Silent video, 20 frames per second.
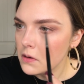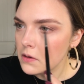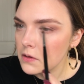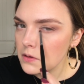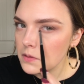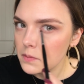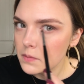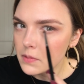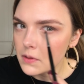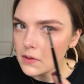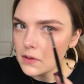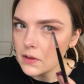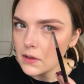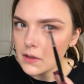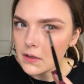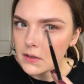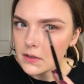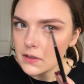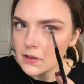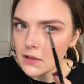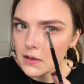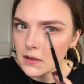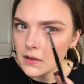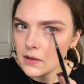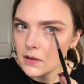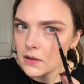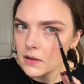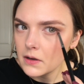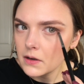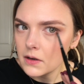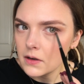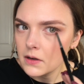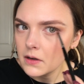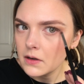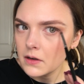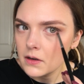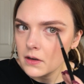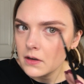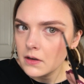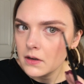just put this under
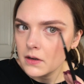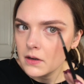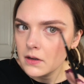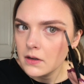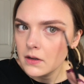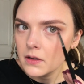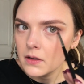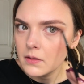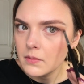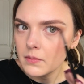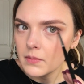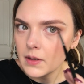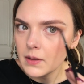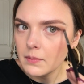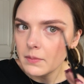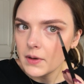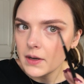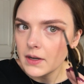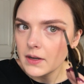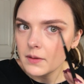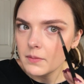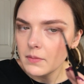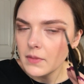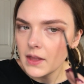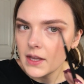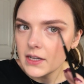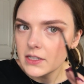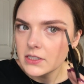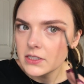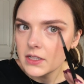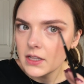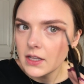my bottom lash